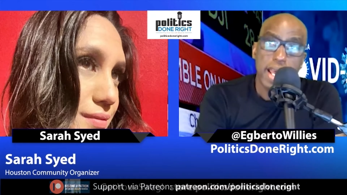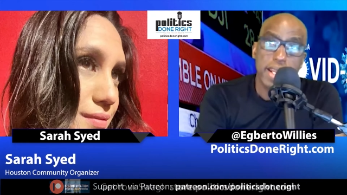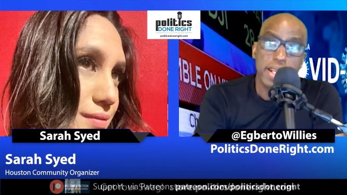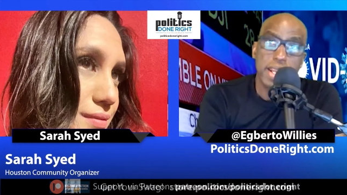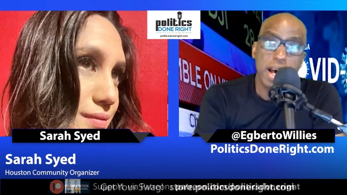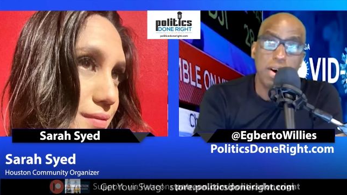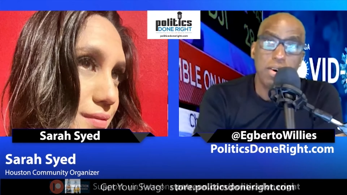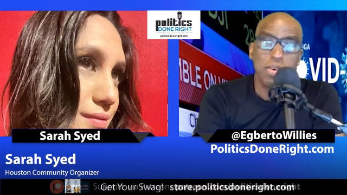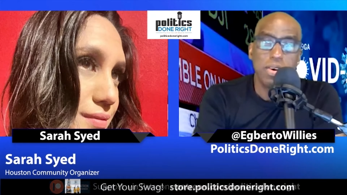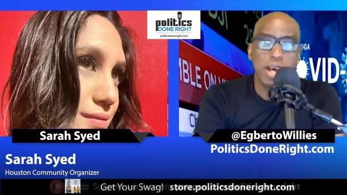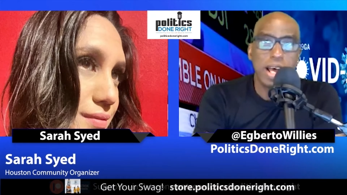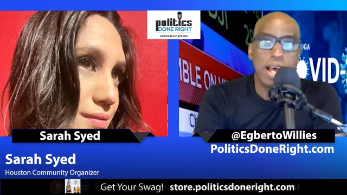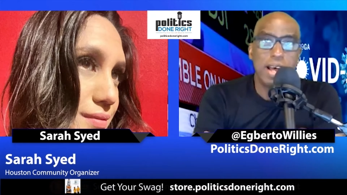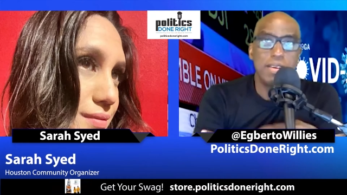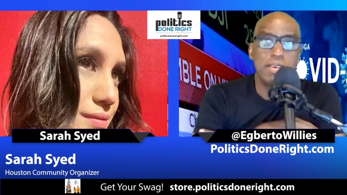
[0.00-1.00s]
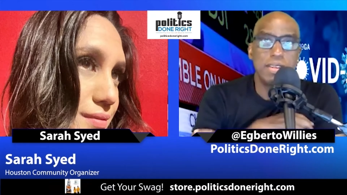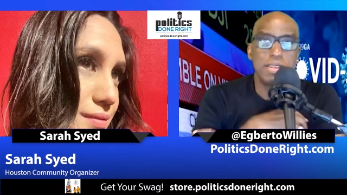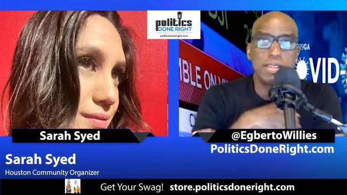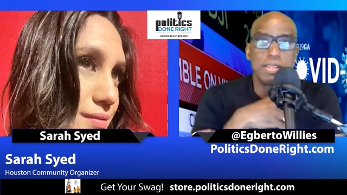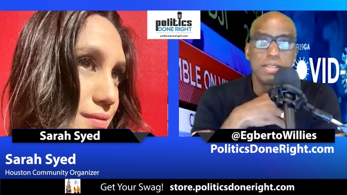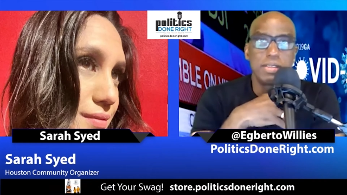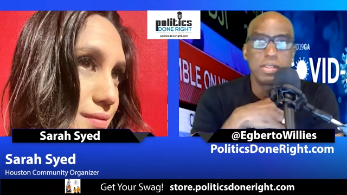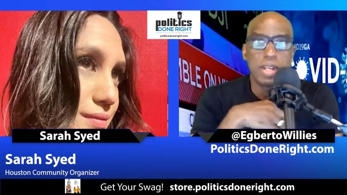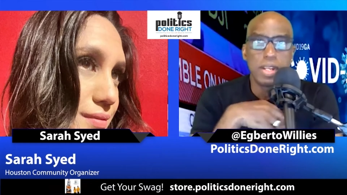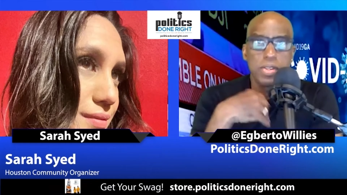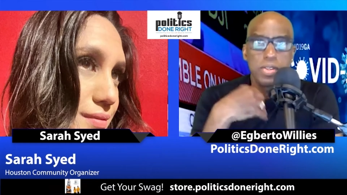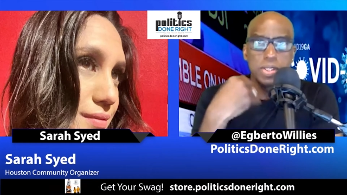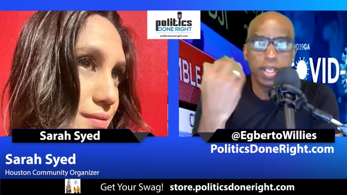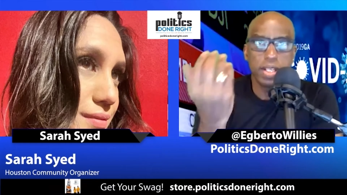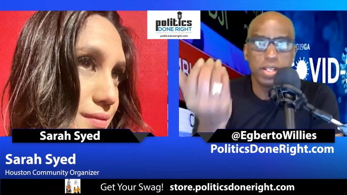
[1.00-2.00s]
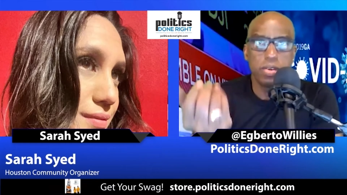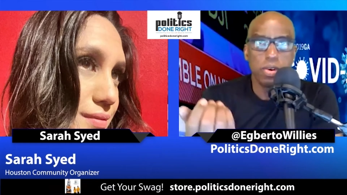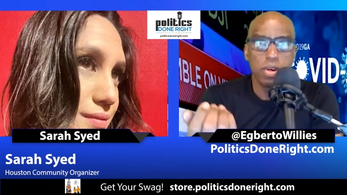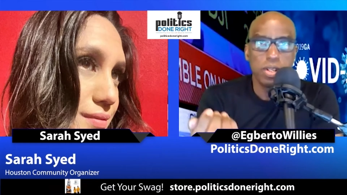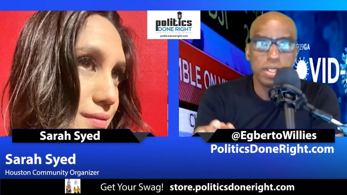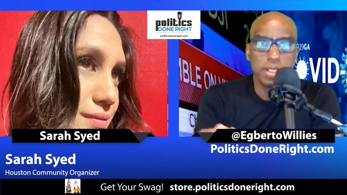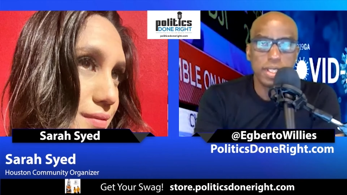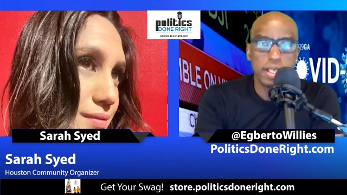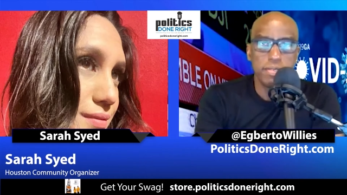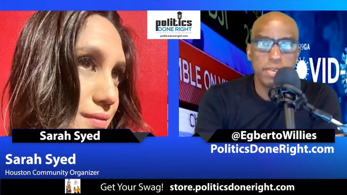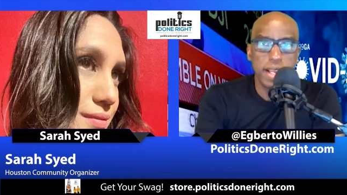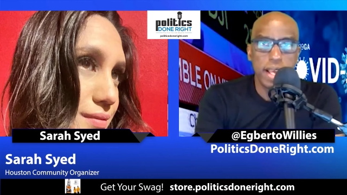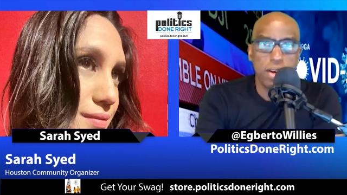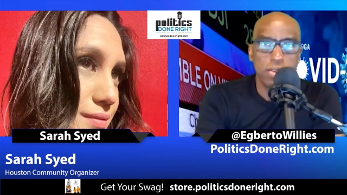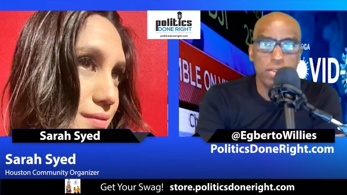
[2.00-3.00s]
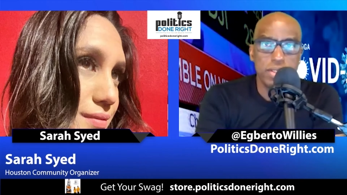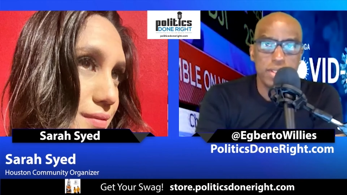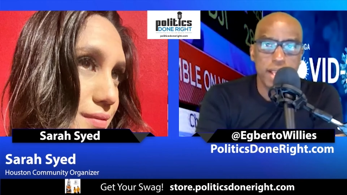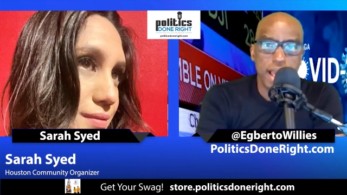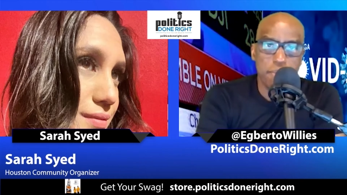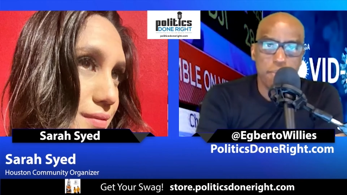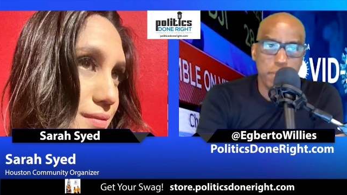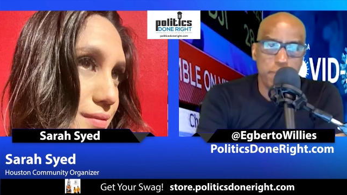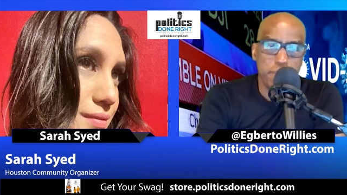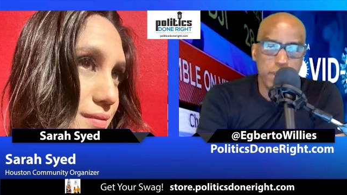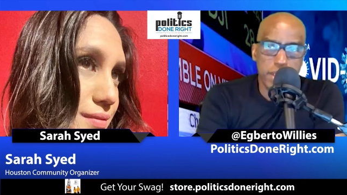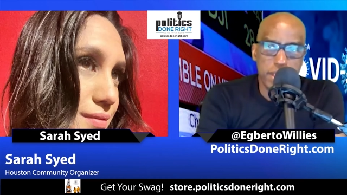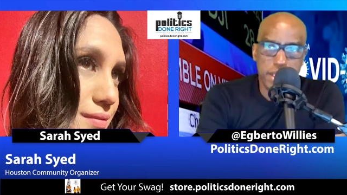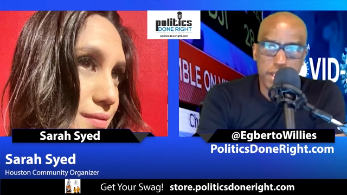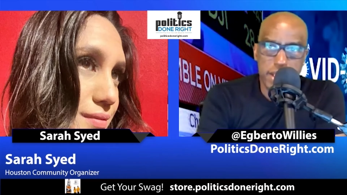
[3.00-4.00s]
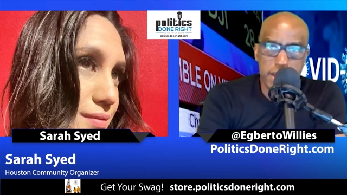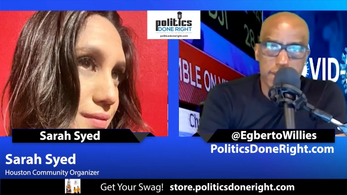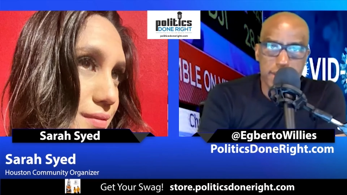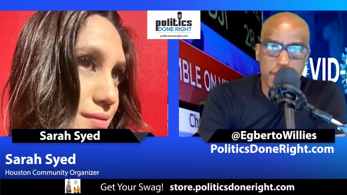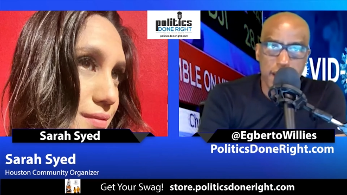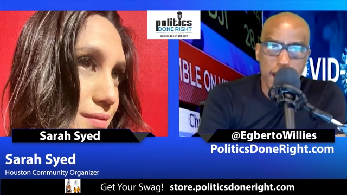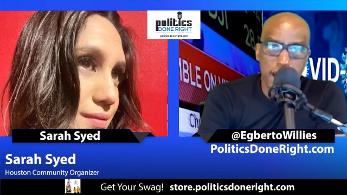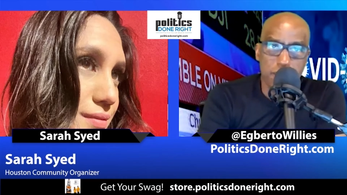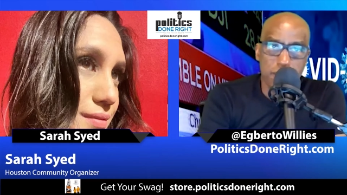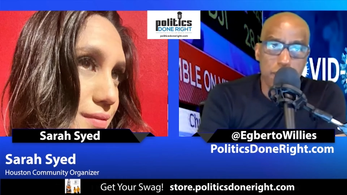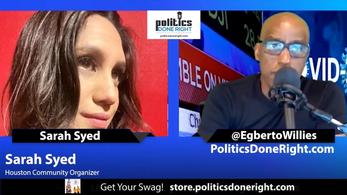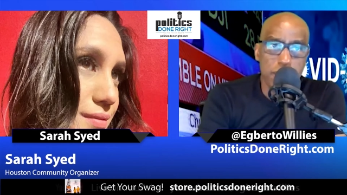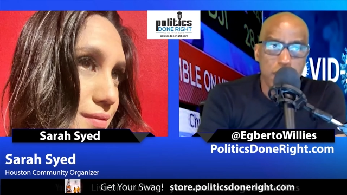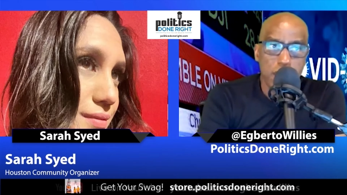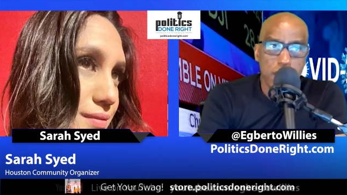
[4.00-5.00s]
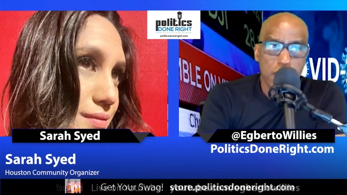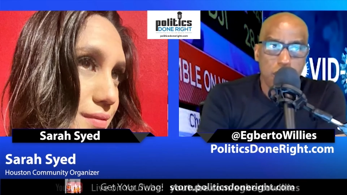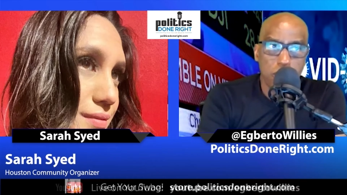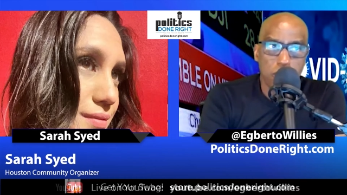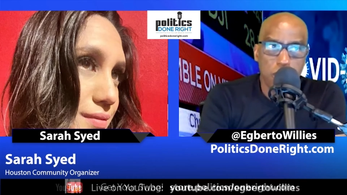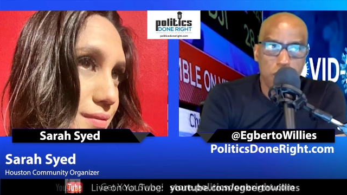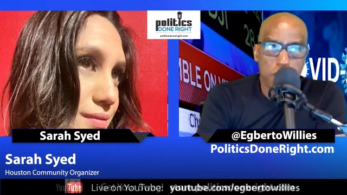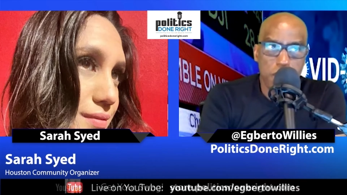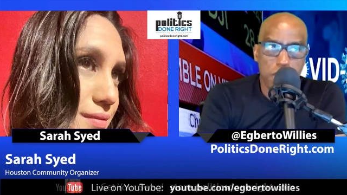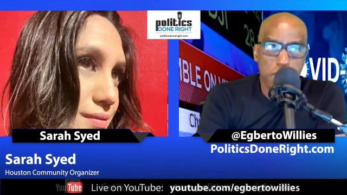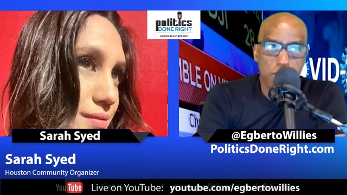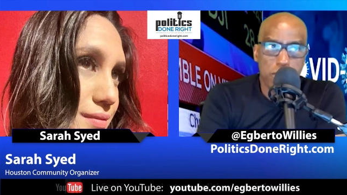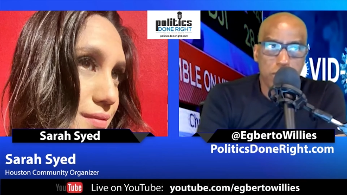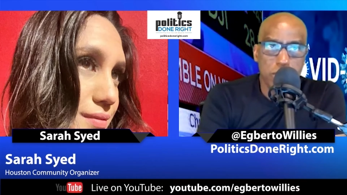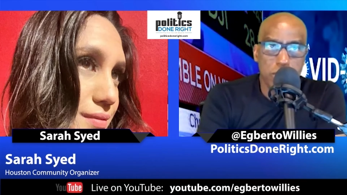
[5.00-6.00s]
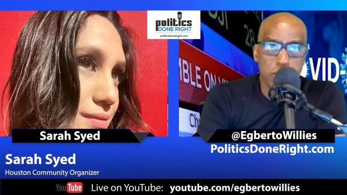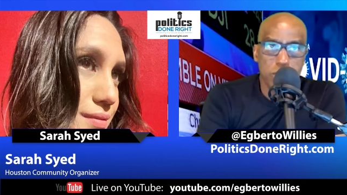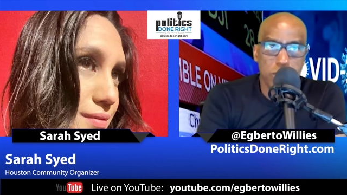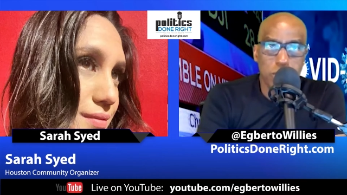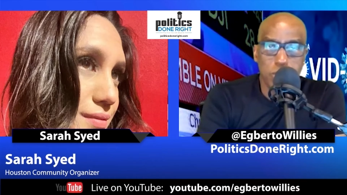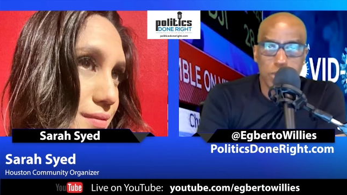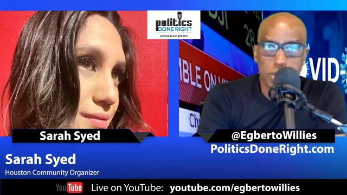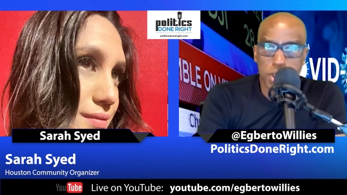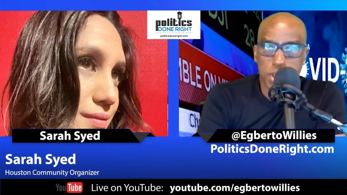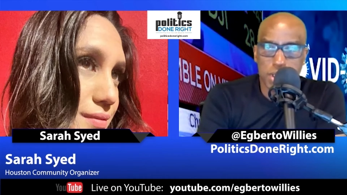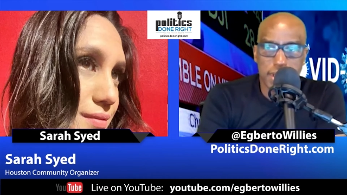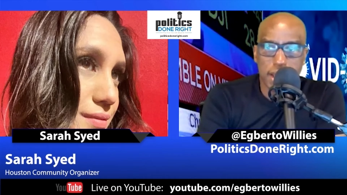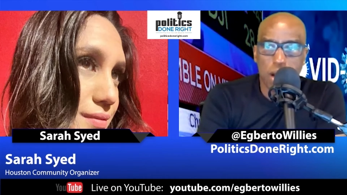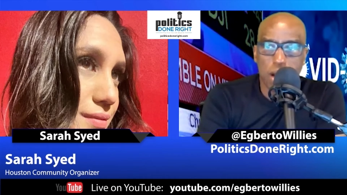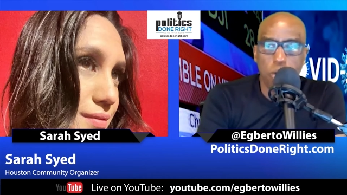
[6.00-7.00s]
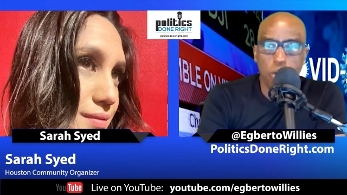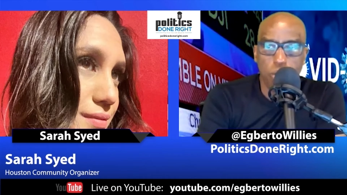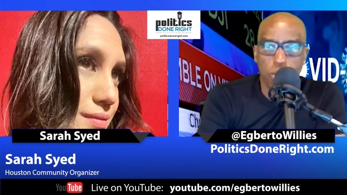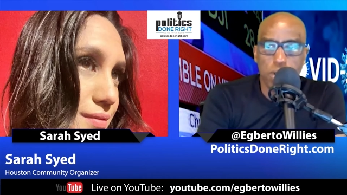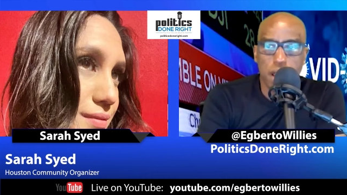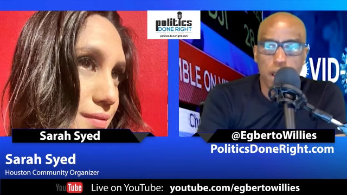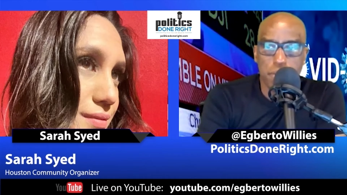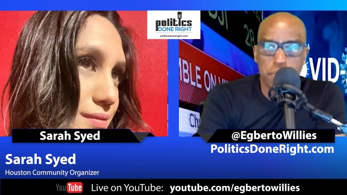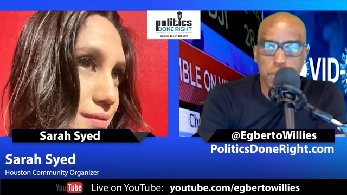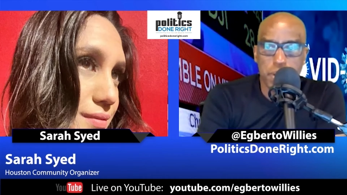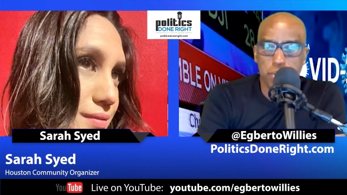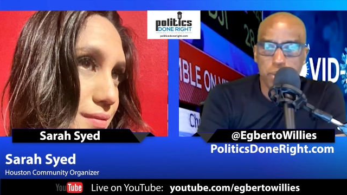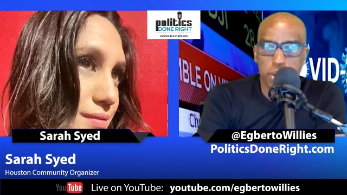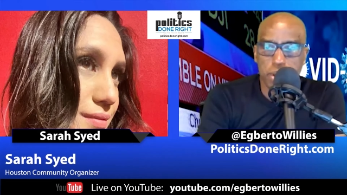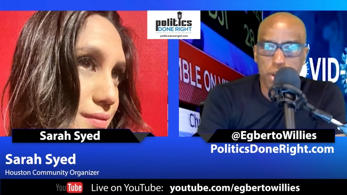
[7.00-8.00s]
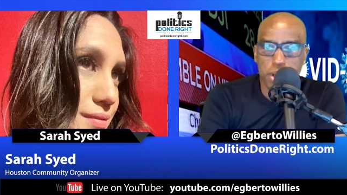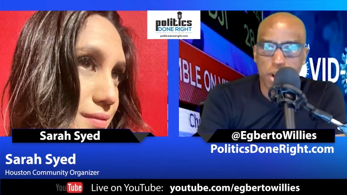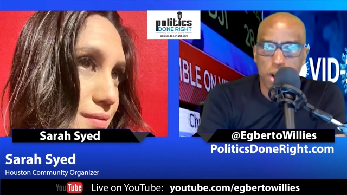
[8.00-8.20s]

Speaker 1: Now, you said you were giving out PPEs. Were there just a whole lot of people there